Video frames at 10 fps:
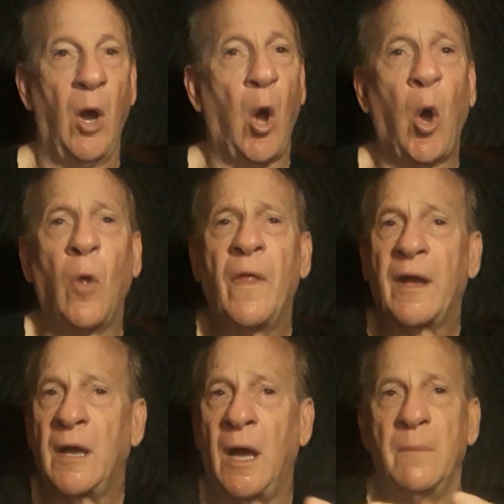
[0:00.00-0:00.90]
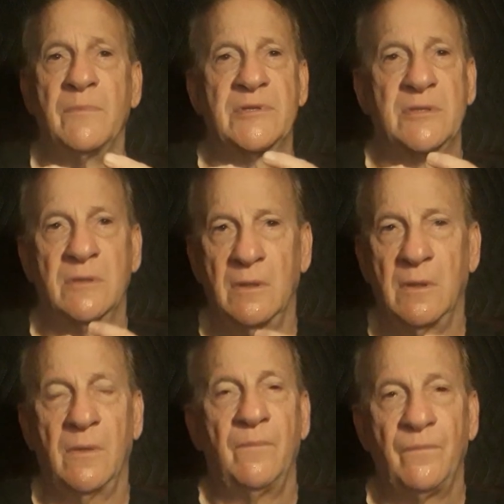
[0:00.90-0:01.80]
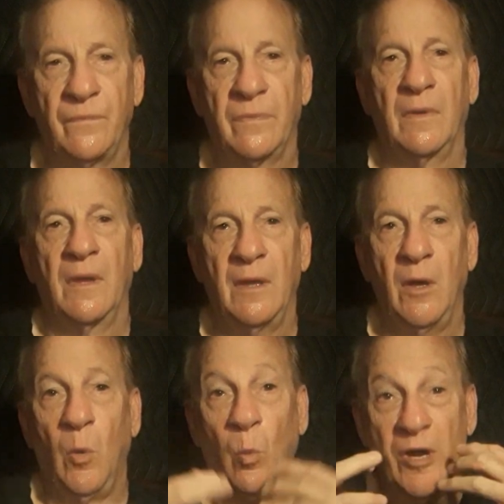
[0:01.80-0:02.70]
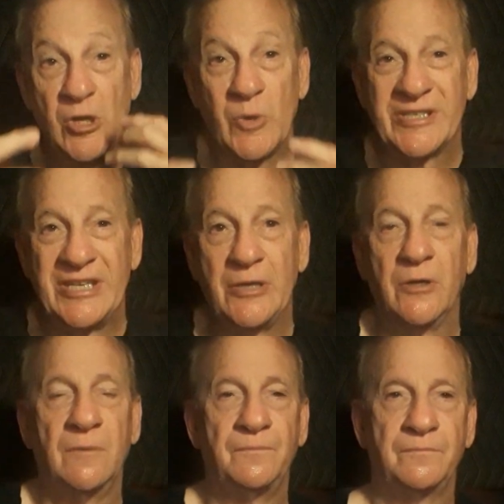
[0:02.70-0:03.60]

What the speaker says: All that comes when you're a seeker.